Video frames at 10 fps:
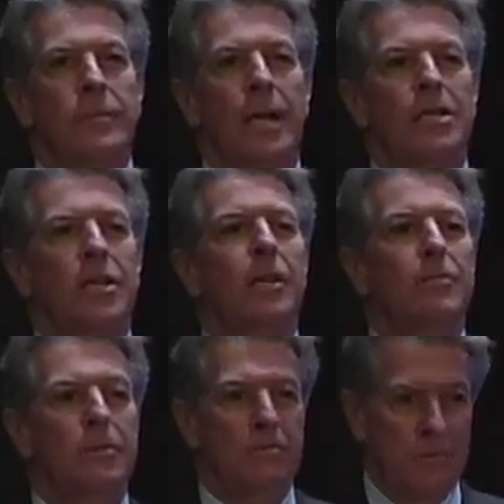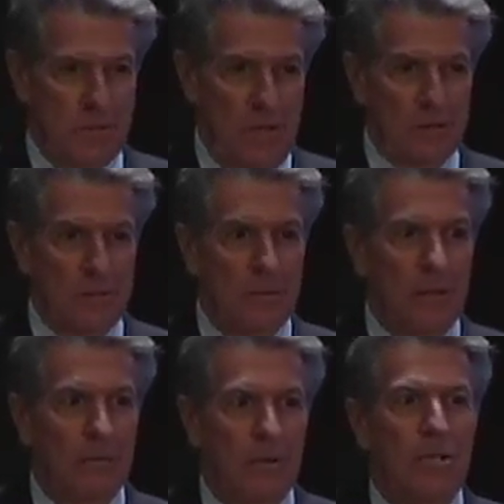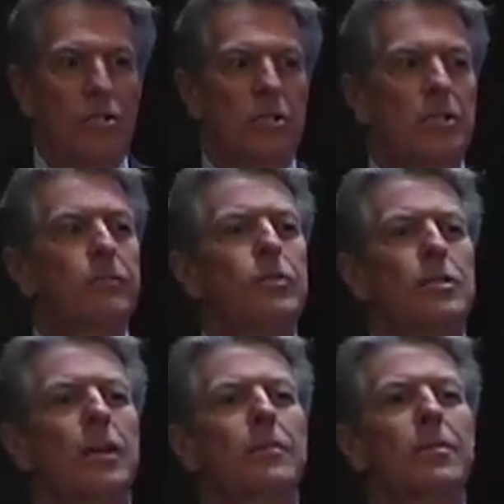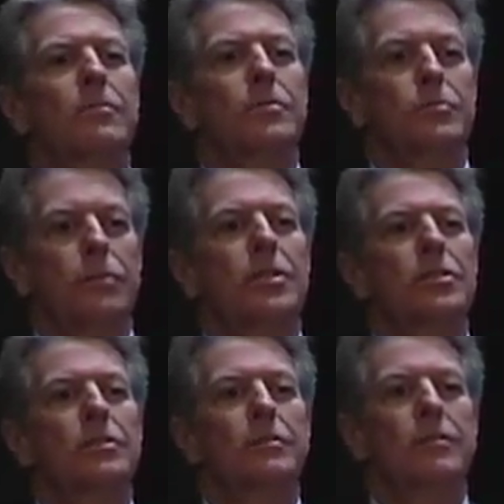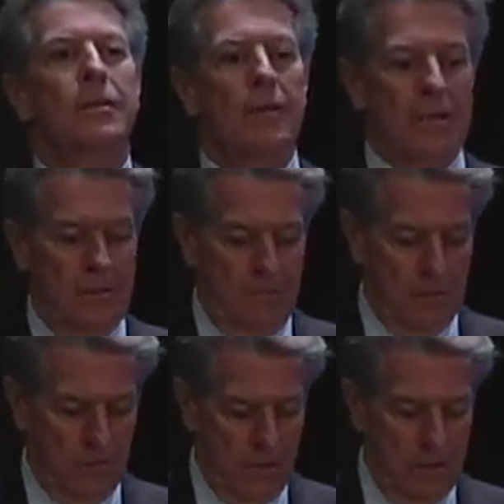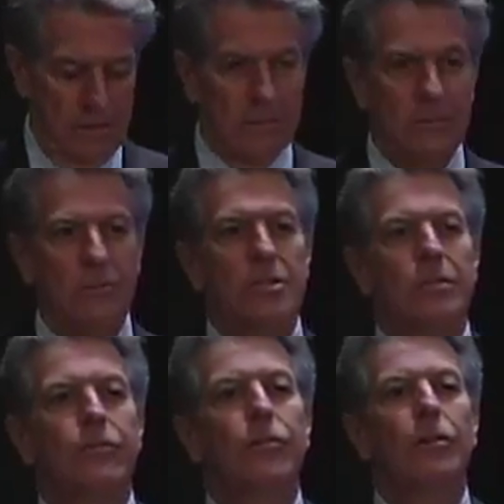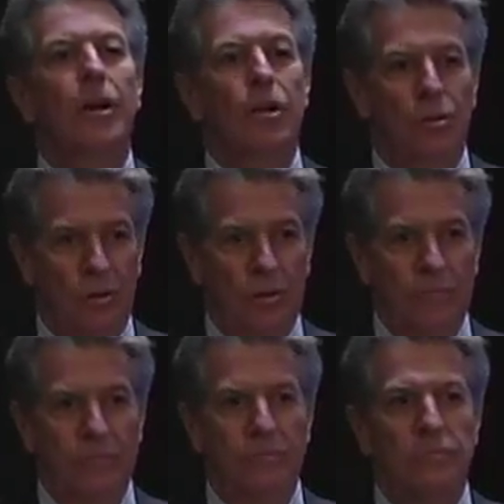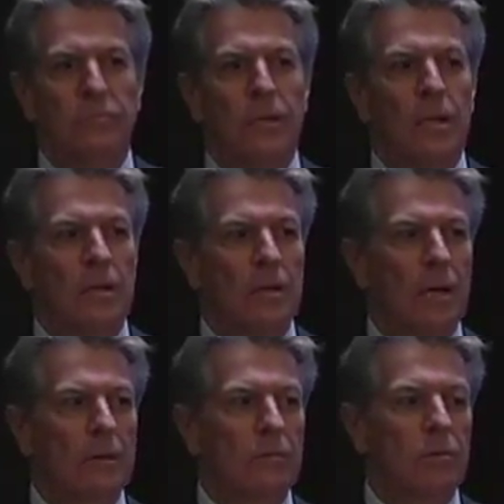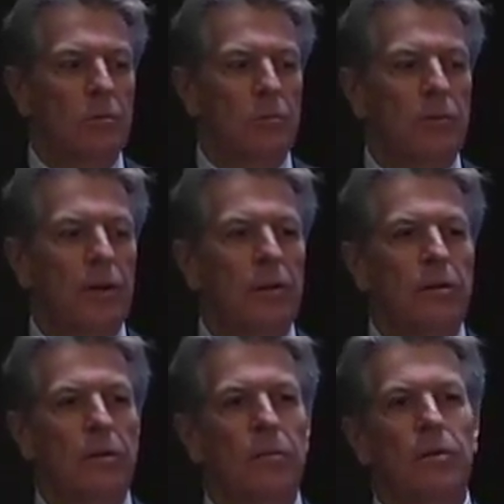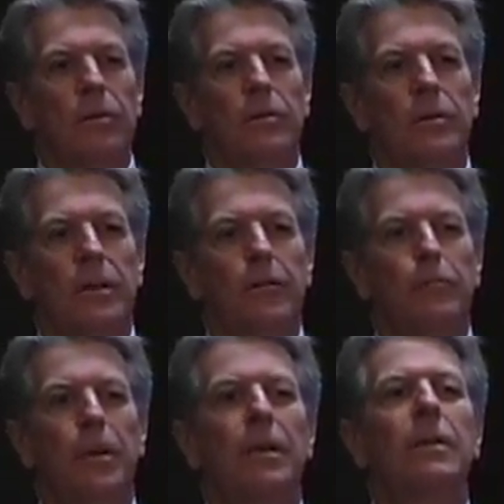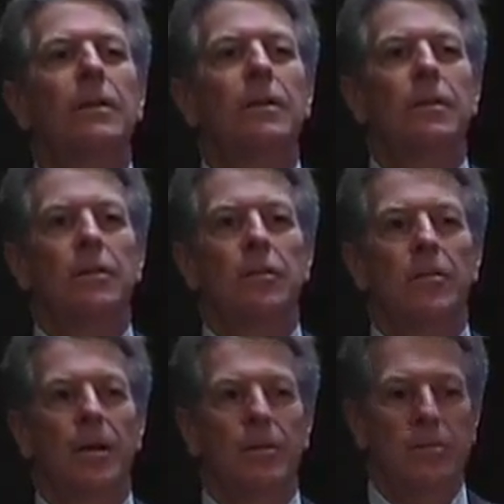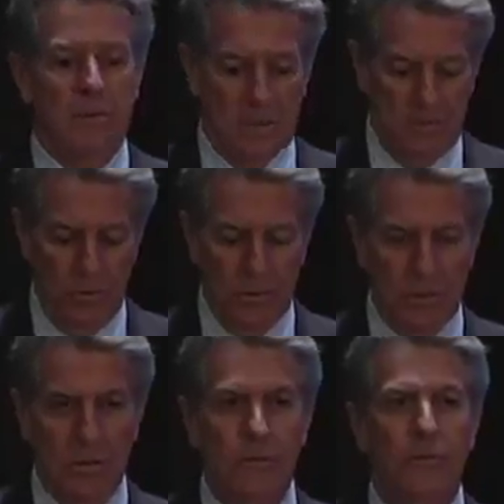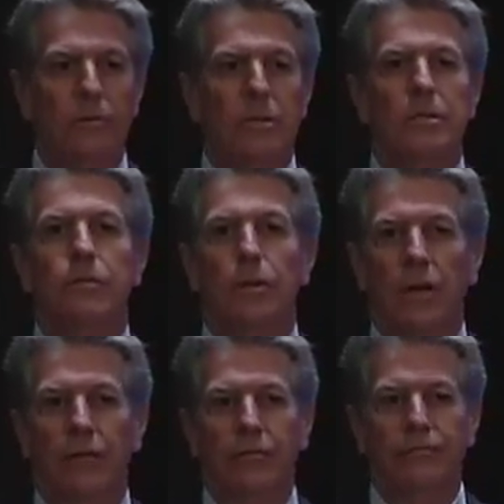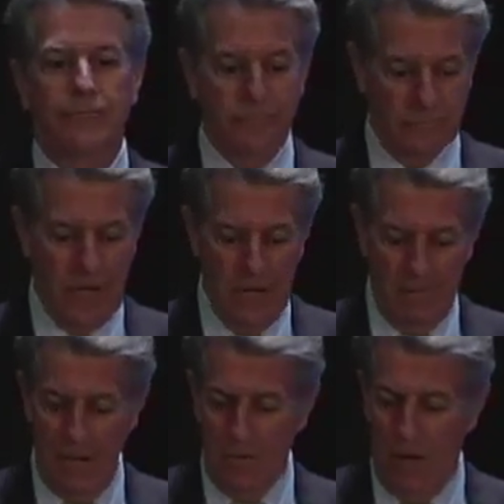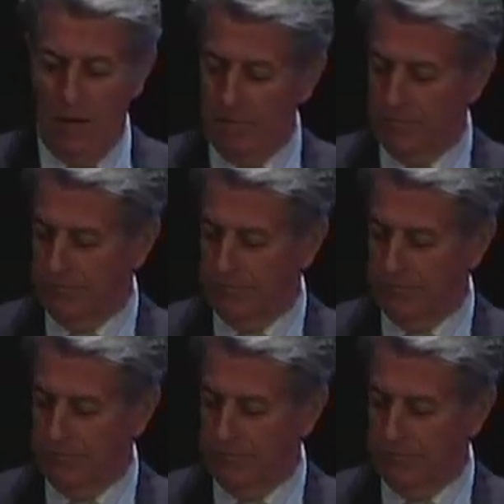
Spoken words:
a settlement was ultimately reached, a civil settlement was reached between Christopher and her that will provide her with enough money to be able to support herself for the rest of her life. Meanwhile,